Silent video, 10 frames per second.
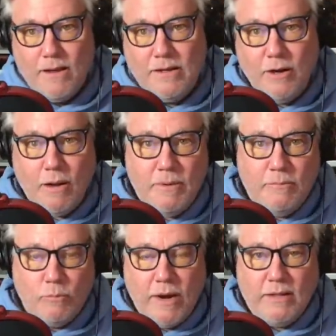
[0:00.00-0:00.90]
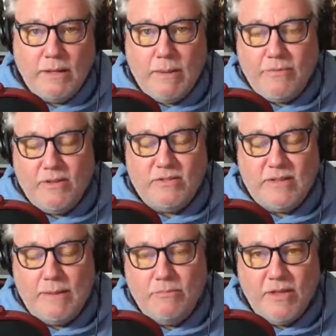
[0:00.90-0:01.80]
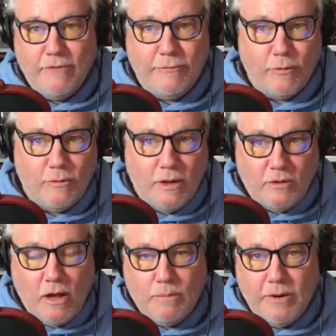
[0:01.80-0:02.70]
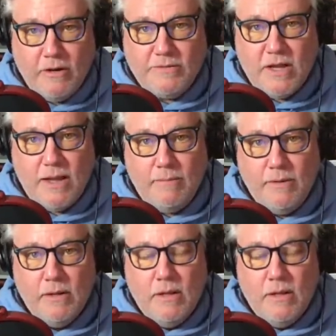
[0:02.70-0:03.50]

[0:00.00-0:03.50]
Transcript: you know, I've been railing about this same thing for a long period of time.